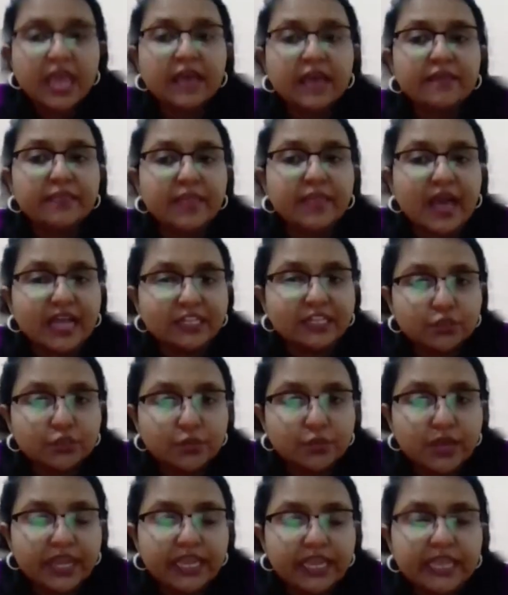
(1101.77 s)
That's
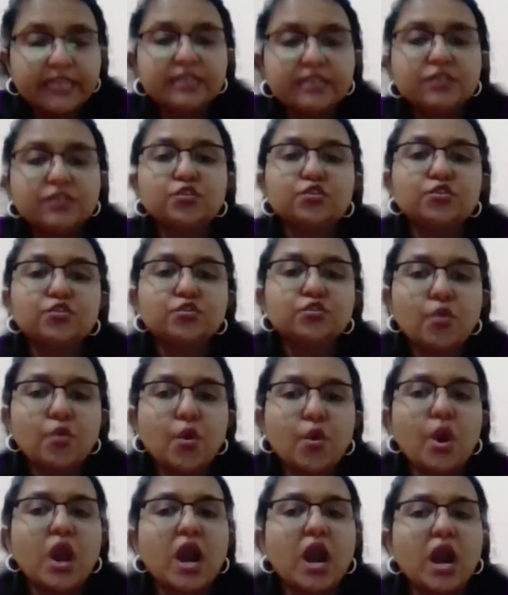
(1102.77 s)
why it is
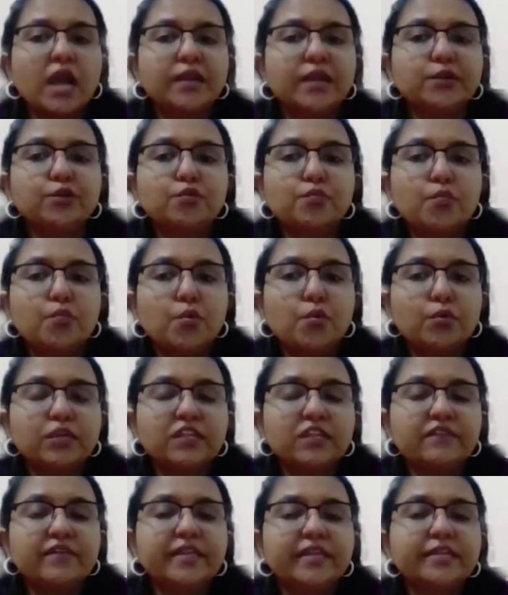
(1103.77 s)
so hard to
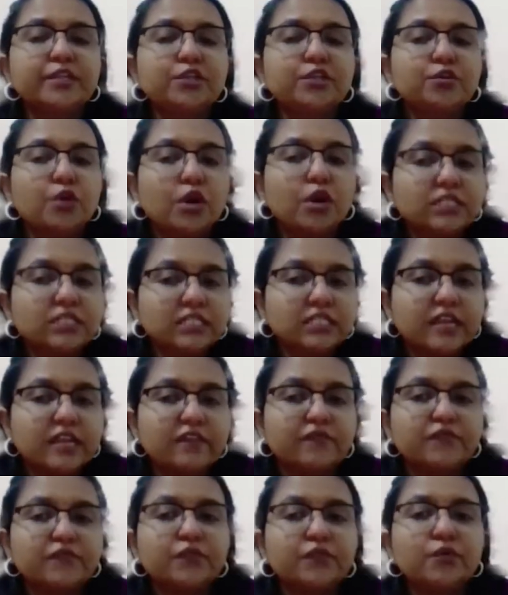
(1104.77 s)
motivate
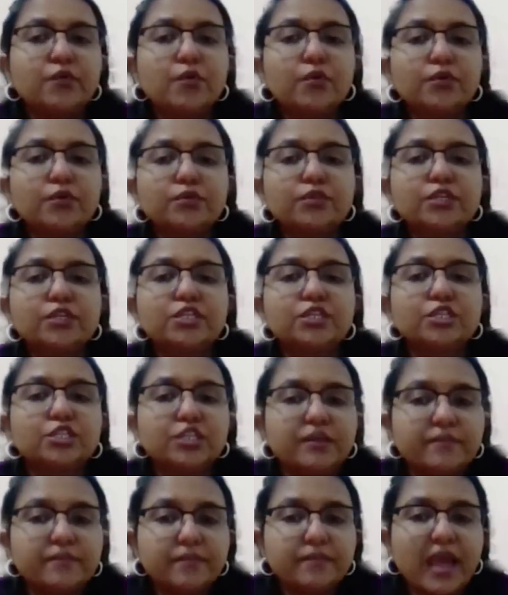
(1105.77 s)
yourself to go to the
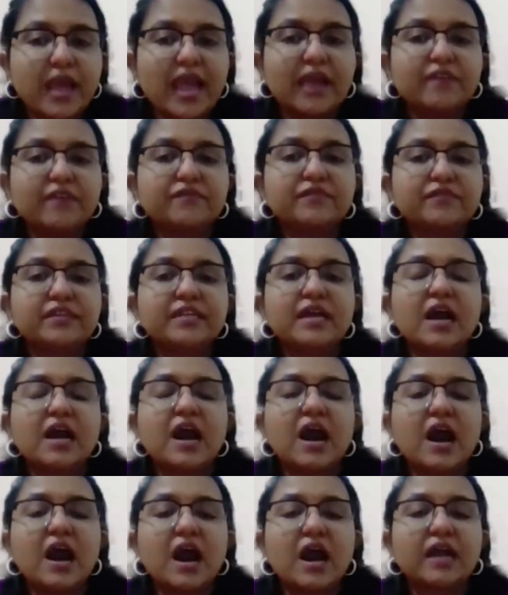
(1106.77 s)
gym after a
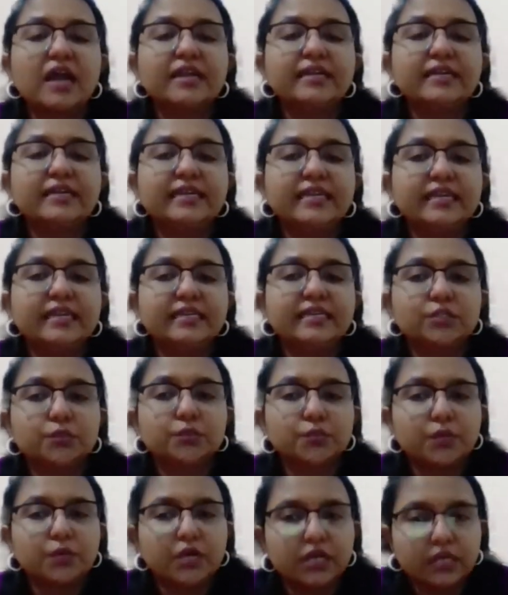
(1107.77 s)
hard
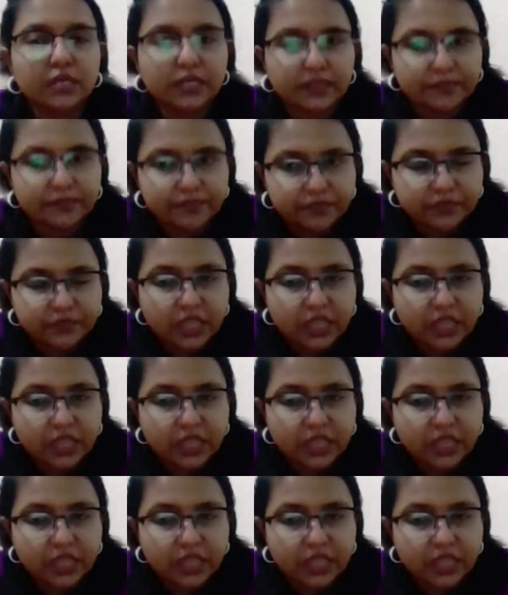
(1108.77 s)
day's work.